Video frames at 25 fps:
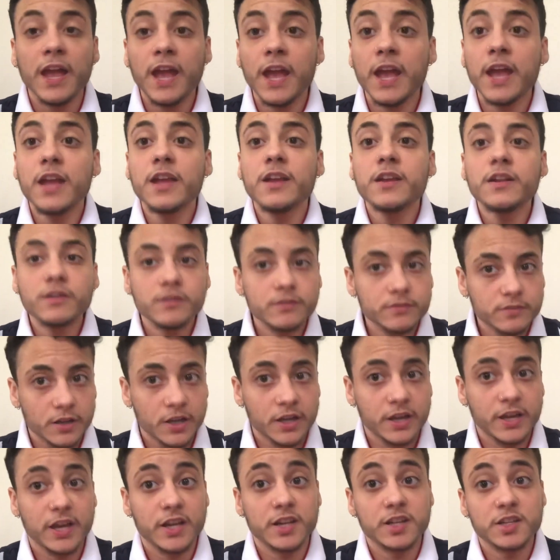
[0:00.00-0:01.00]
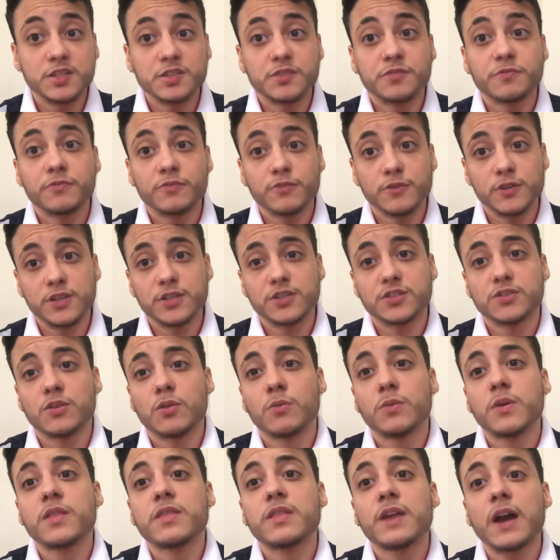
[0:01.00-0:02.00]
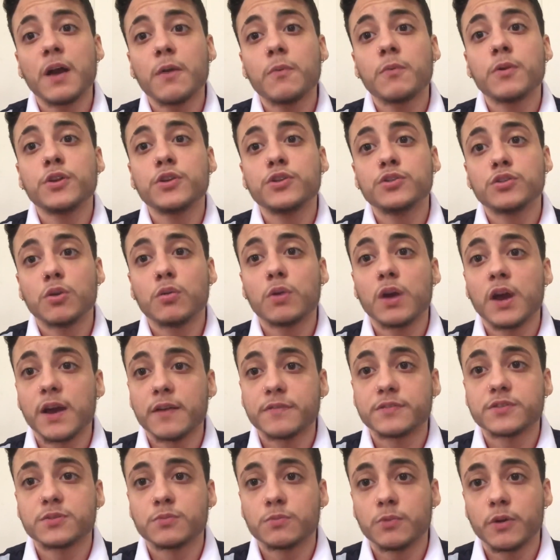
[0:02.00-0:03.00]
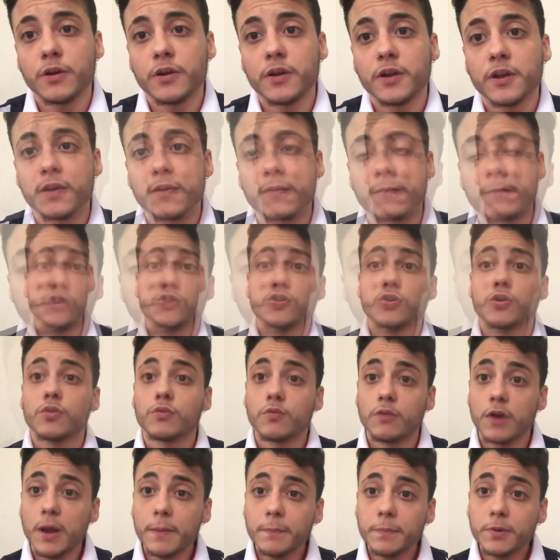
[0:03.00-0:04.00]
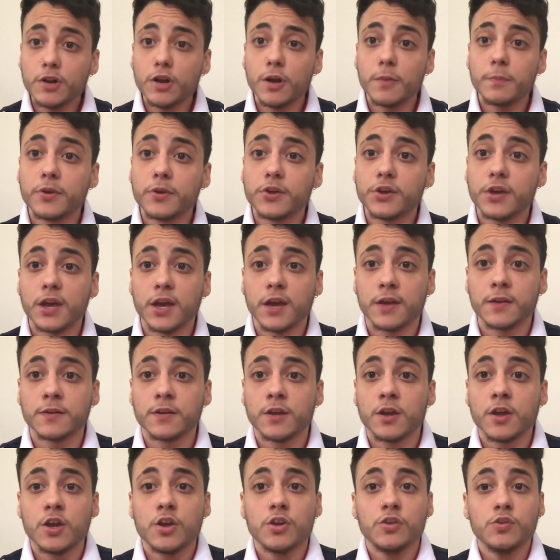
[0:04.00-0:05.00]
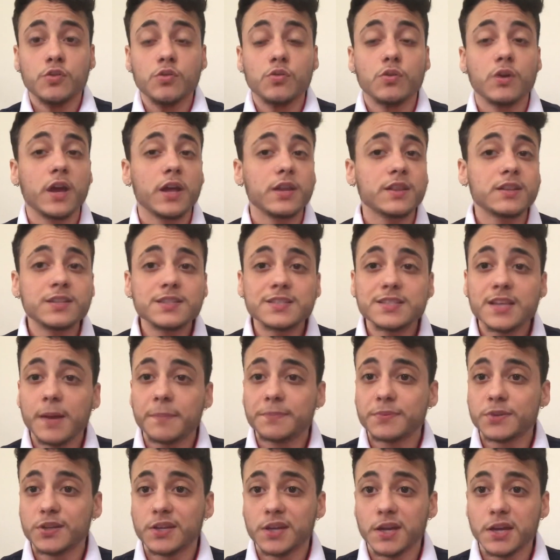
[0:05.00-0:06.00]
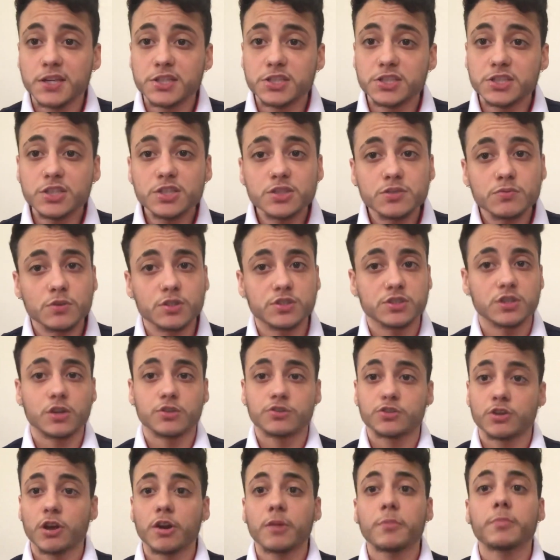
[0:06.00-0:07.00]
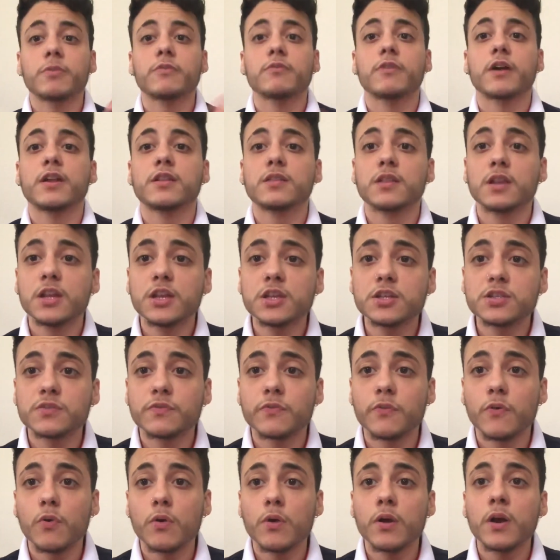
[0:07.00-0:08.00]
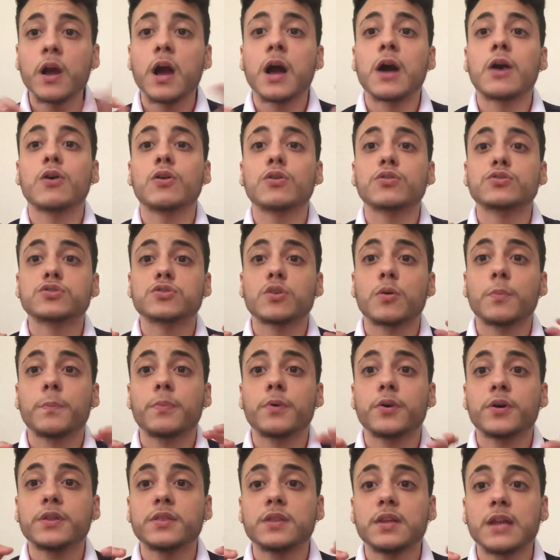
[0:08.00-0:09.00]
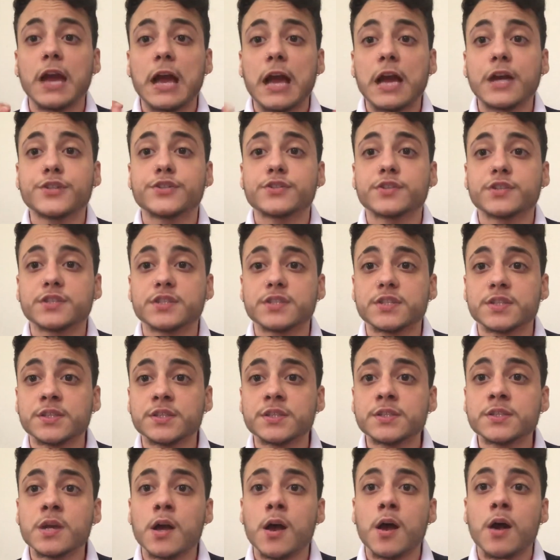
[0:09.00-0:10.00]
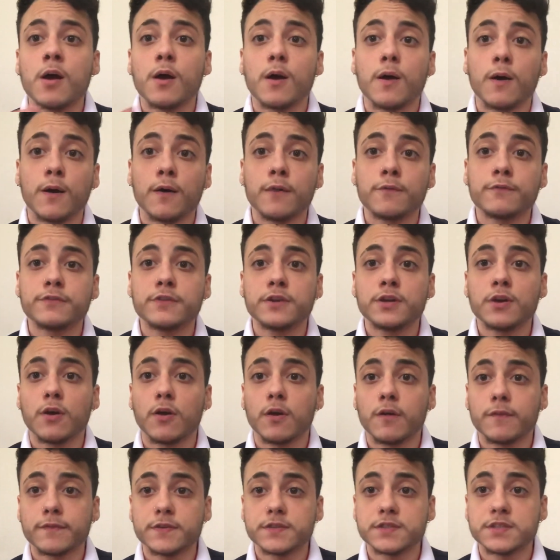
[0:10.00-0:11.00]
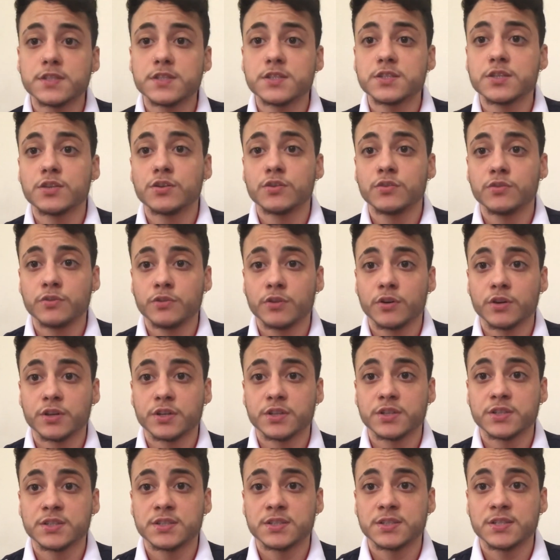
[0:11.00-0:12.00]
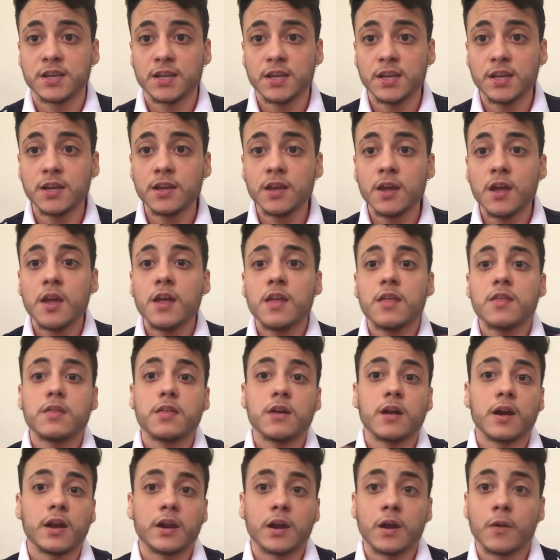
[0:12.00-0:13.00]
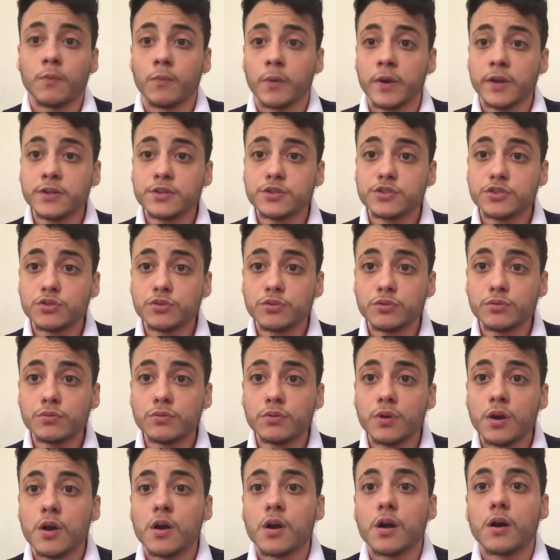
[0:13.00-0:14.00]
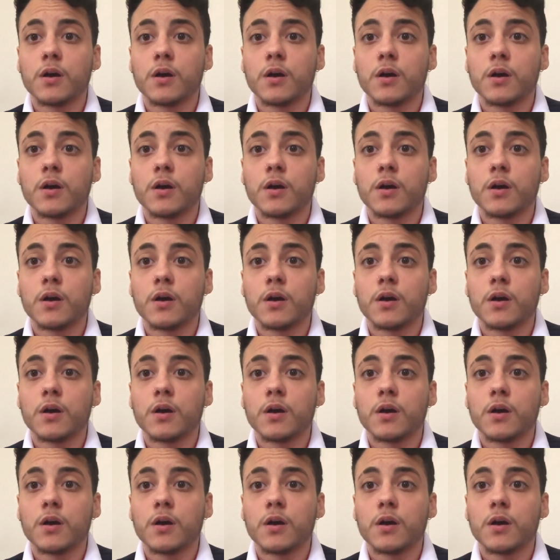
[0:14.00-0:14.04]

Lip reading: And again, it's free, so with that one you don't have to worry. So to wrap it again, you get these applications, which I'll try to provide links for. I'll also put the addresses of the offices in New York City that I went to.